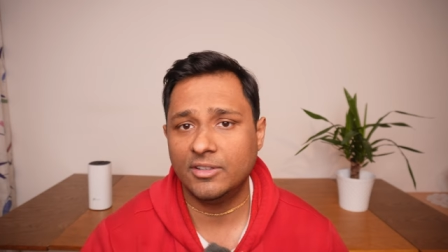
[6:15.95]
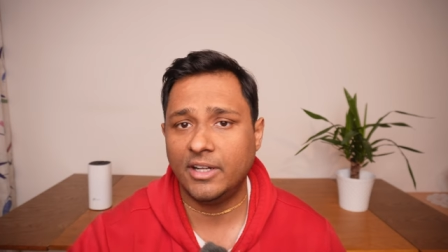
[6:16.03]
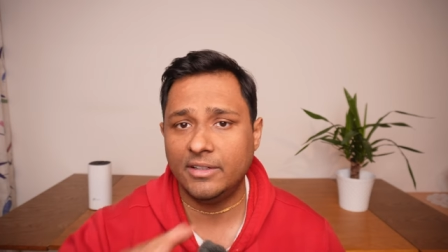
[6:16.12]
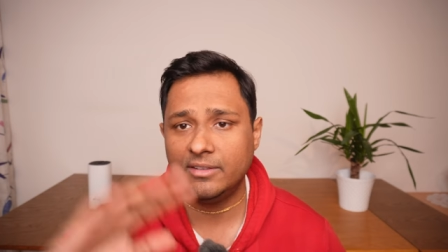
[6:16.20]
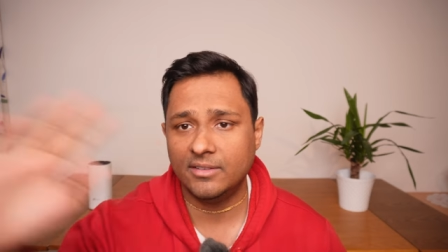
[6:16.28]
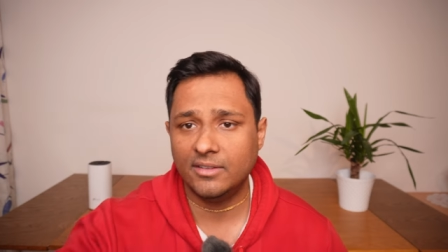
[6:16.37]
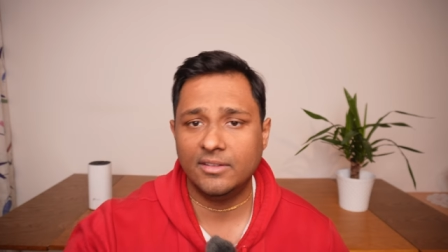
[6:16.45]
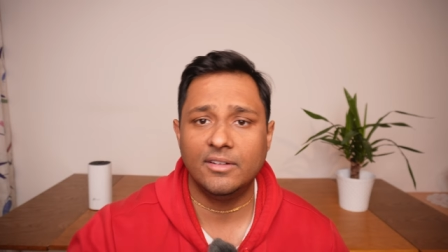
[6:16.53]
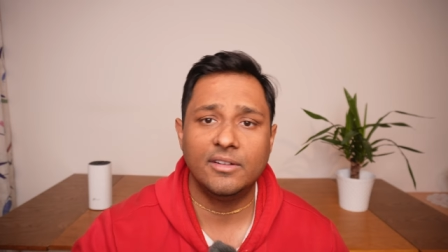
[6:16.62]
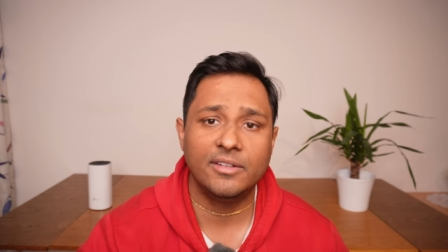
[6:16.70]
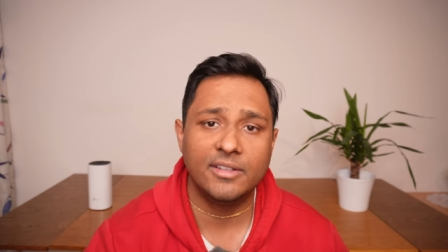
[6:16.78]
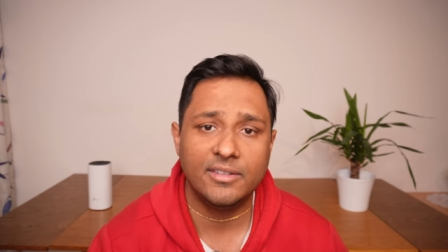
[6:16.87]
That is
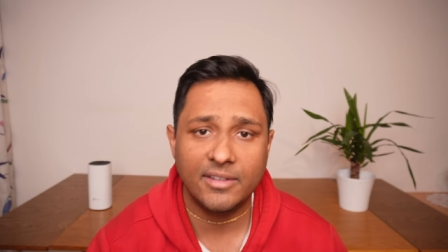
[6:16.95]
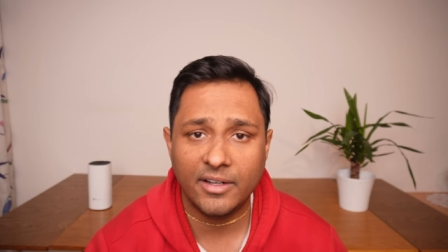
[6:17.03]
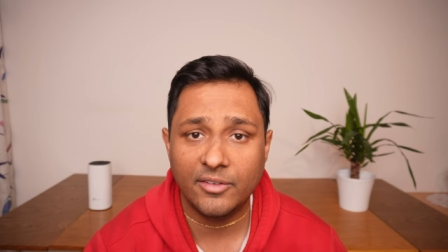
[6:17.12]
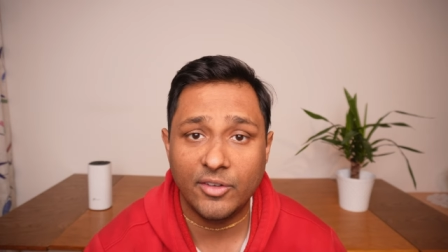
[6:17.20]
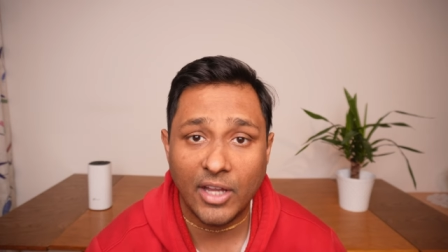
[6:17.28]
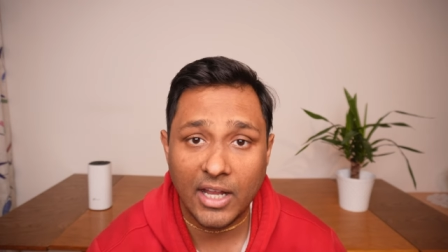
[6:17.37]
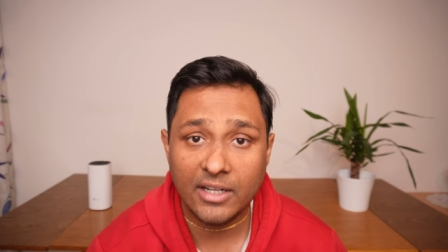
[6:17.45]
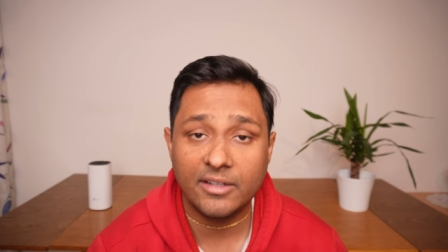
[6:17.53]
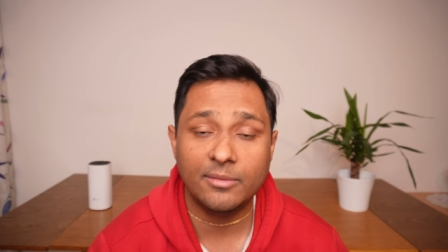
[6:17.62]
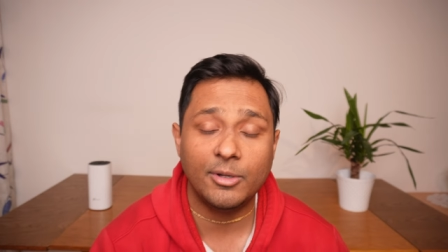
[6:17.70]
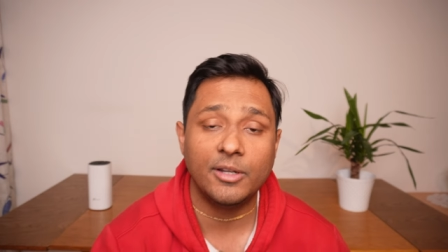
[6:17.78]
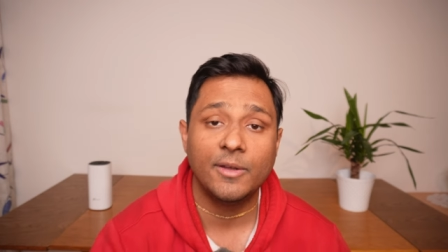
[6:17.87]
a distant
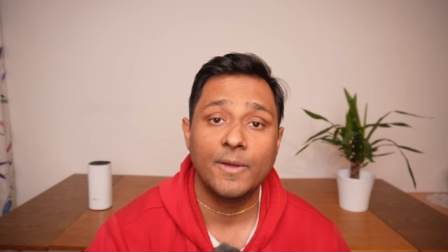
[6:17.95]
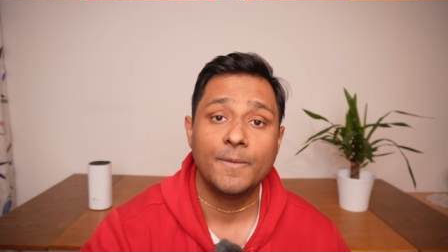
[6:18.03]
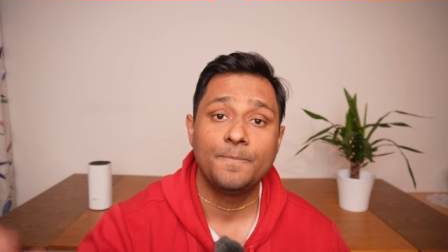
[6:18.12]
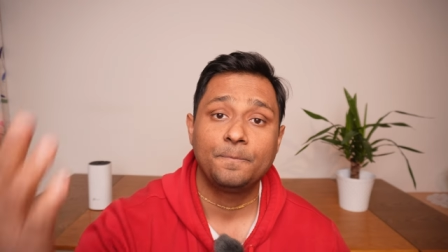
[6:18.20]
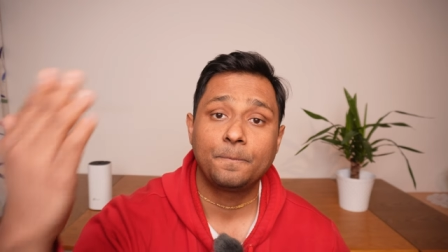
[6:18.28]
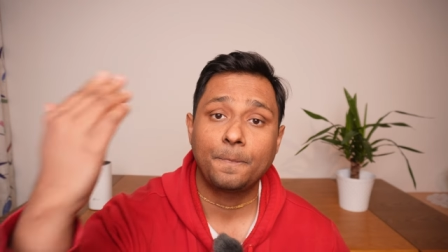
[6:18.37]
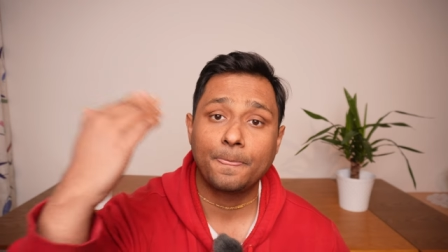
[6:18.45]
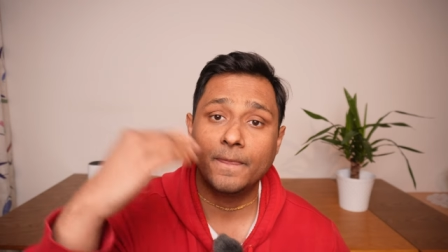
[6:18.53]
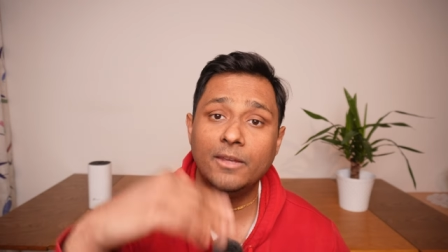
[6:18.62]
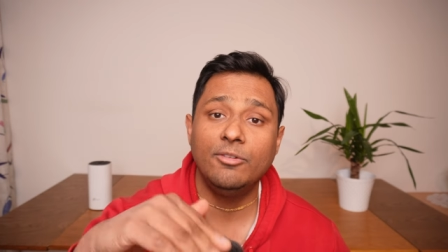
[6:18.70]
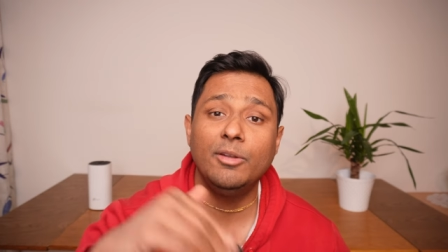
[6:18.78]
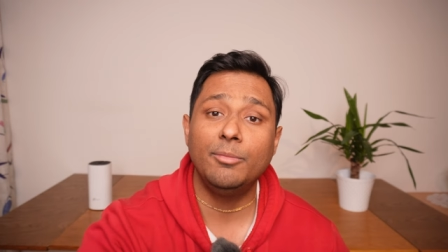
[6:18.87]
reality, but
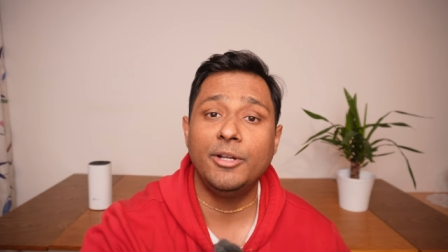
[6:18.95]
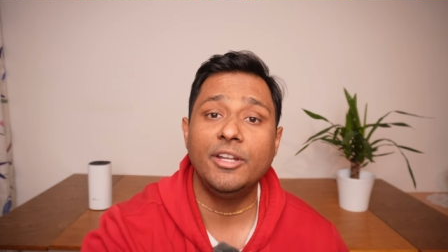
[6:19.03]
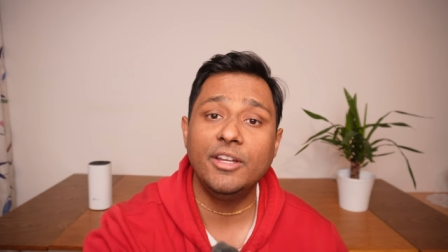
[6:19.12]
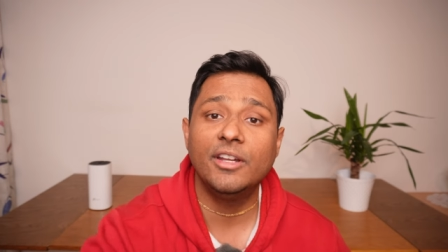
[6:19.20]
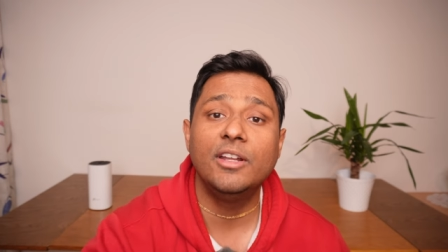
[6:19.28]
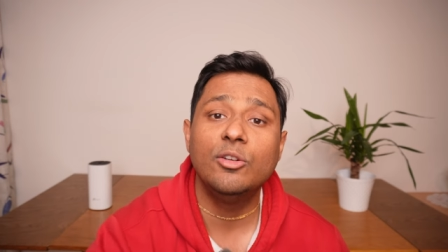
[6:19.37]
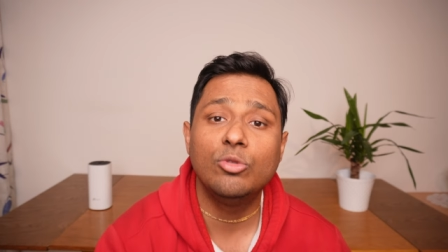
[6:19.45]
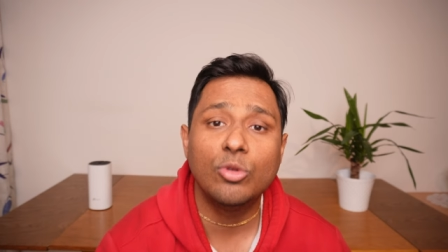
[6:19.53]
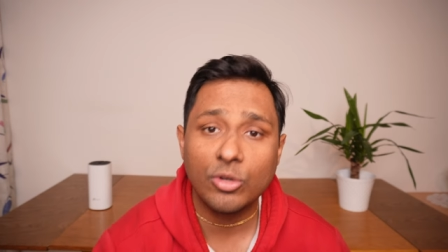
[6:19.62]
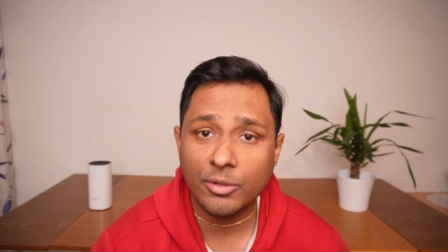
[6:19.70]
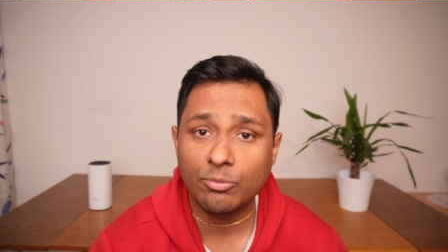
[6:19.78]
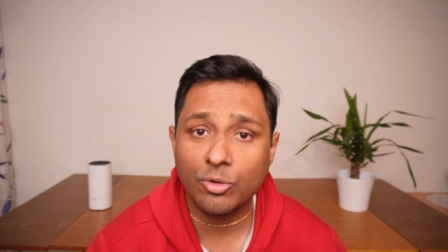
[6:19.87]
even materially, you
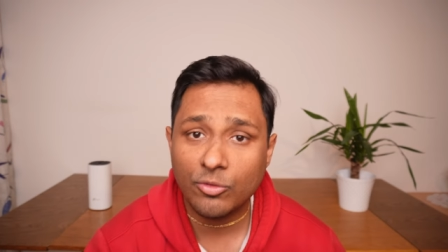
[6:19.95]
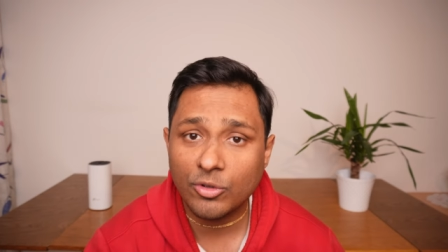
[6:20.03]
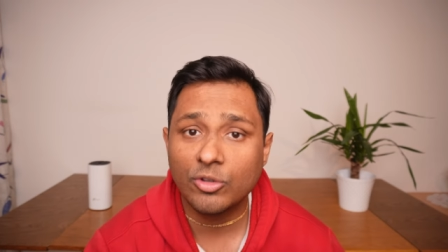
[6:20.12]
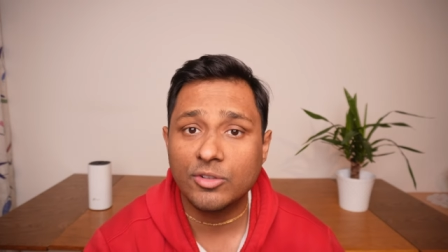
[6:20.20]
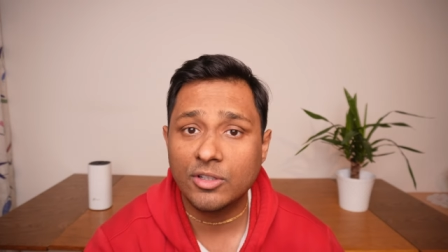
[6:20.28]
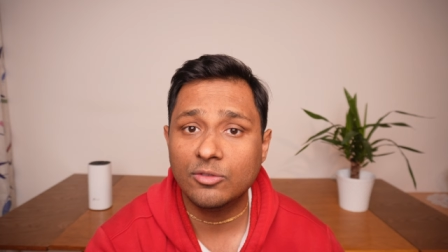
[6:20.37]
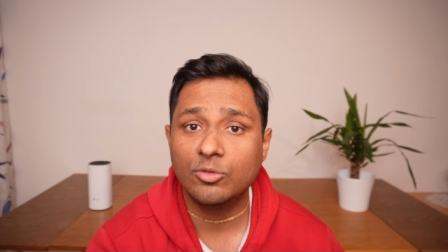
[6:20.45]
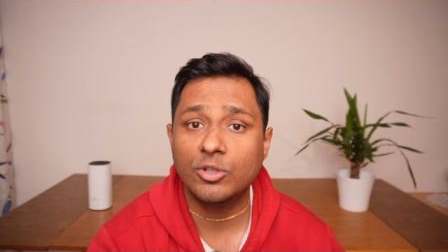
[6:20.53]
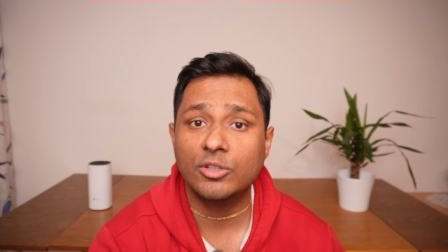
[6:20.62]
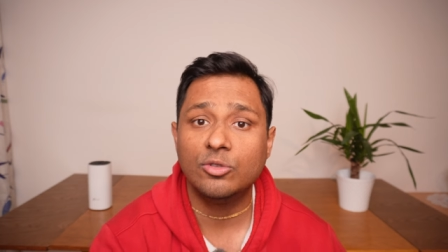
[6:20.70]
don't improve yourself, okay?